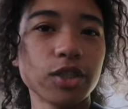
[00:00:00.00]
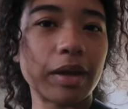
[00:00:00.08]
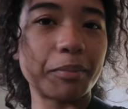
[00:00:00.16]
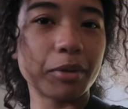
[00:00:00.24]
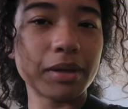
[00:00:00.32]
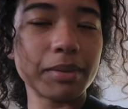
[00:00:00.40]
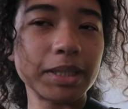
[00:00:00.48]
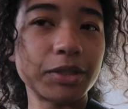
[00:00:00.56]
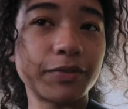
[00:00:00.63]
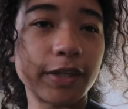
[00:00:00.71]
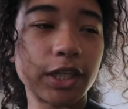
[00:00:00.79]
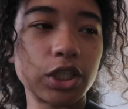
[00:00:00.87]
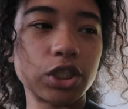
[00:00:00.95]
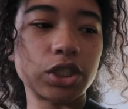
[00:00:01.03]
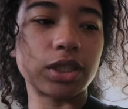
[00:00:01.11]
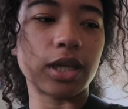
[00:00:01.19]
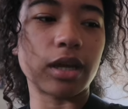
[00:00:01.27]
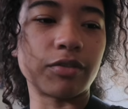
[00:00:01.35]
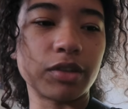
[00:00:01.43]
So I pretty much finished
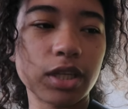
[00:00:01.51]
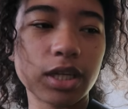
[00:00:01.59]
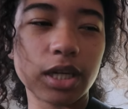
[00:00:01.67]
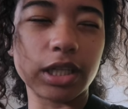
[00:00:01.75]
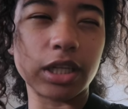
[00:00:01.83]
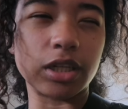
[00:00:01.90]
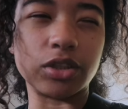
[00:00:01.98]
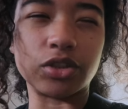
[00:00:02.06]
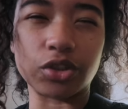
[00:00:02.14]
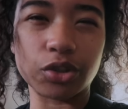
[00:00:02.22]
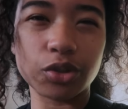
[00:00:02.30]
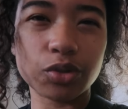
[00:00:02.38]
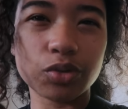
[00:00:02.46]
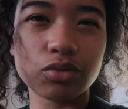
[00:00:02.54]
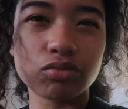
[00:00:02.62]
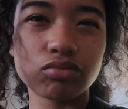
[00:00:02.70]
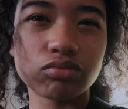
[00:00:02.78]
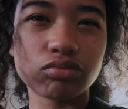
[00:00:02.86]
everything I need to do.